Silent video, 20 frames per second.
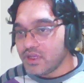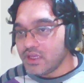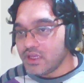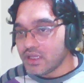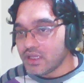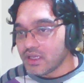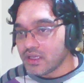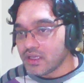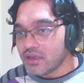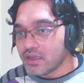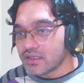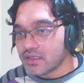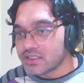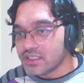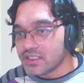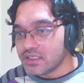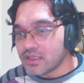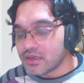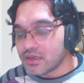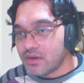me
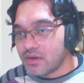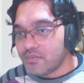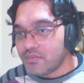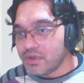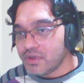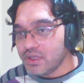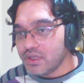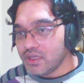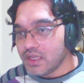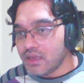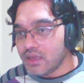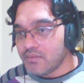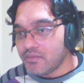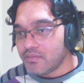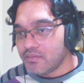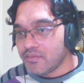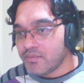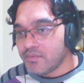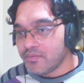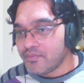see the company name.
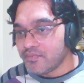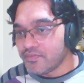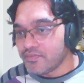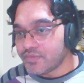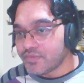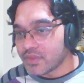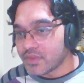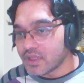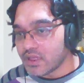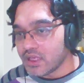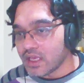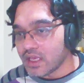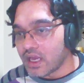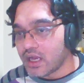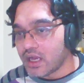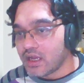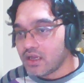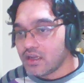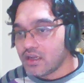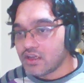
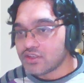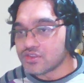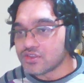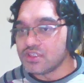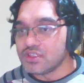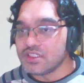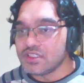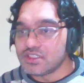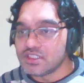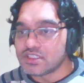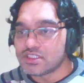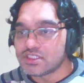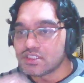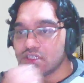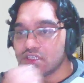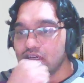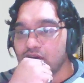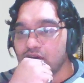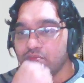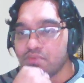Yeah, so this is
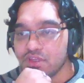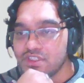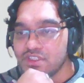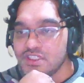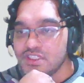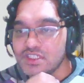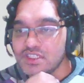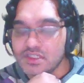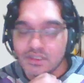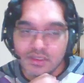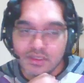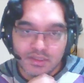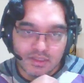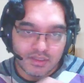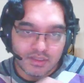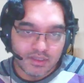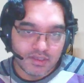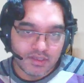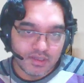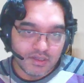Precision,
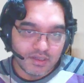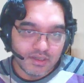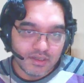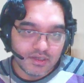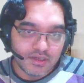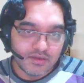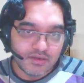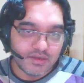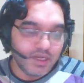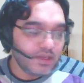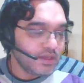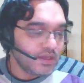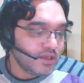right?